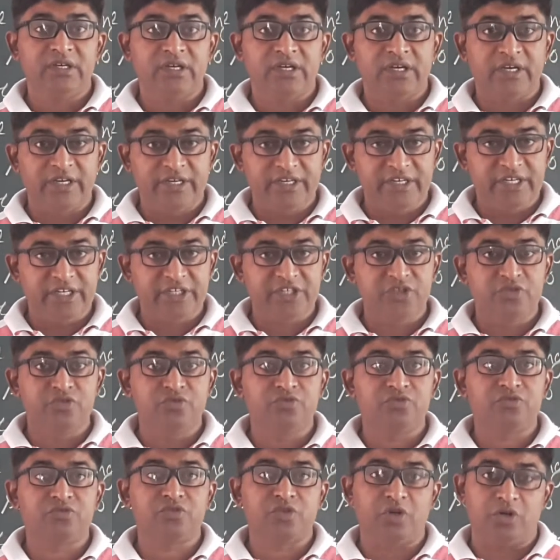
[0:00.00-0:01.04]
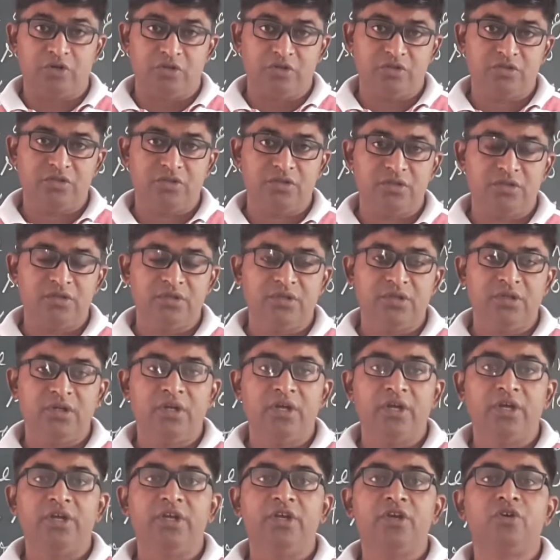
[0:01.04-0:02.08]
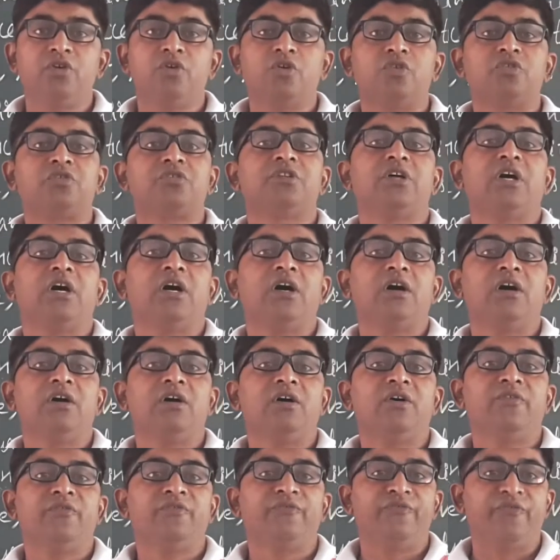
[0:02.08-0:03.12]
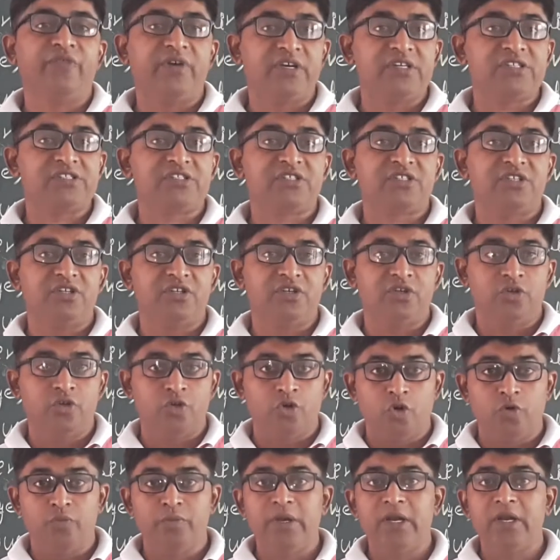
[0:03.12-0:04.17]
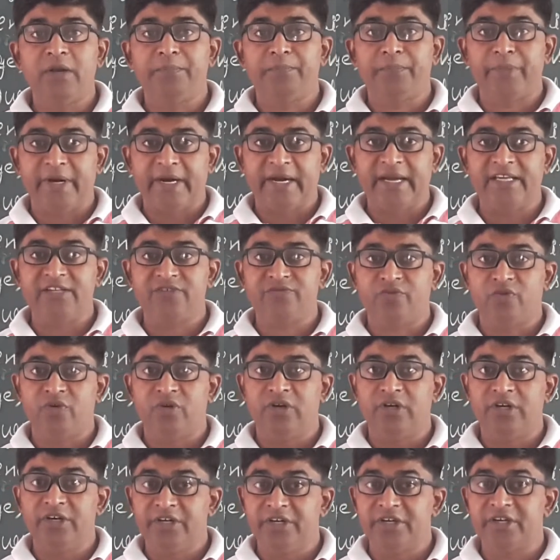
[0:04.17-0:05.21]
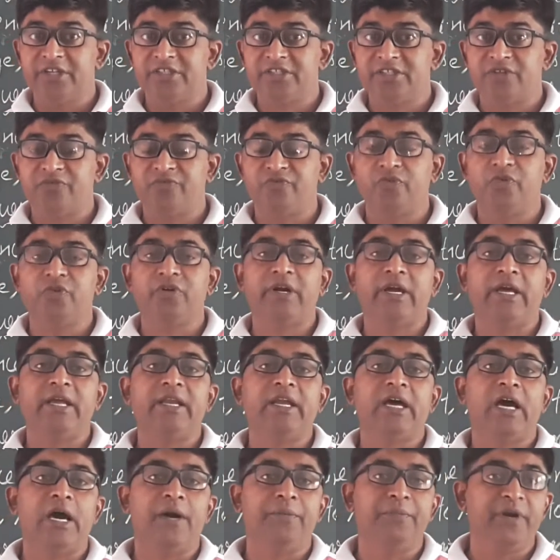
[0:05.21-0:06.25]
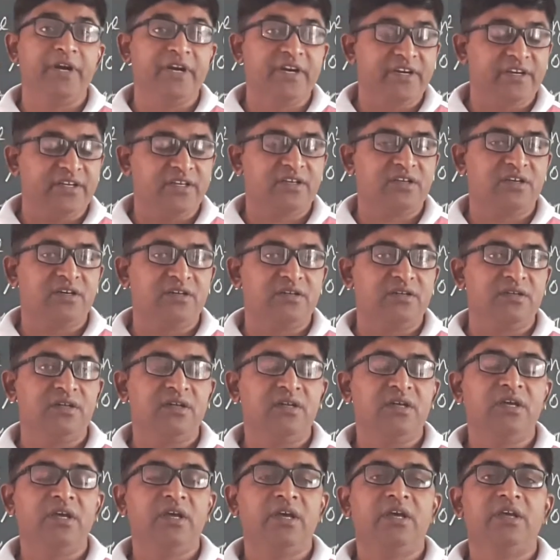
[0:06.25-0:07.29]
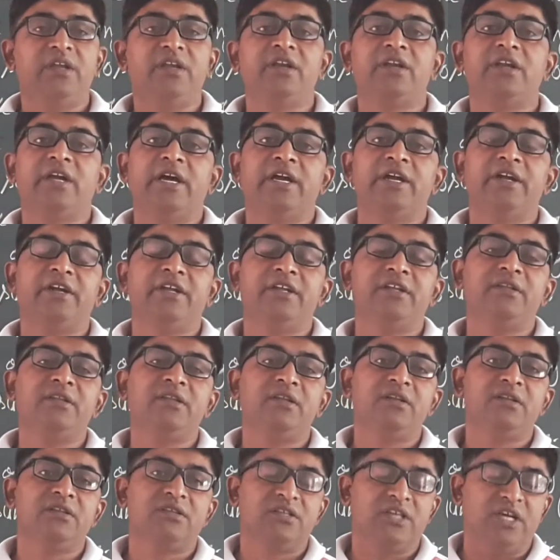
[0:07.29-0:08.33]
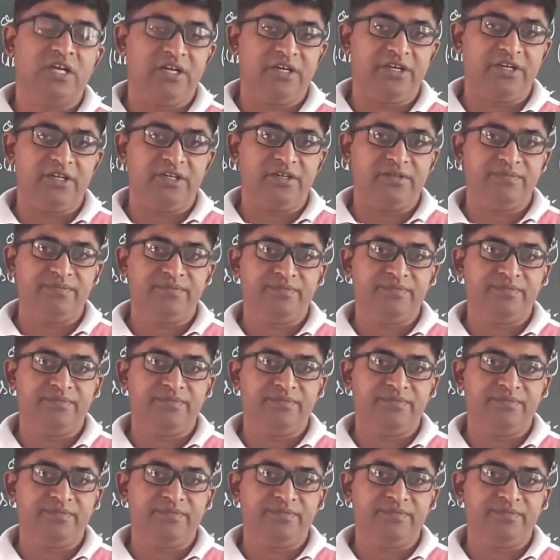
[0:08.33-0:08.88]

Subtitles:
creative thought, he got the first Nobel Prize for Literature for an American in 1930.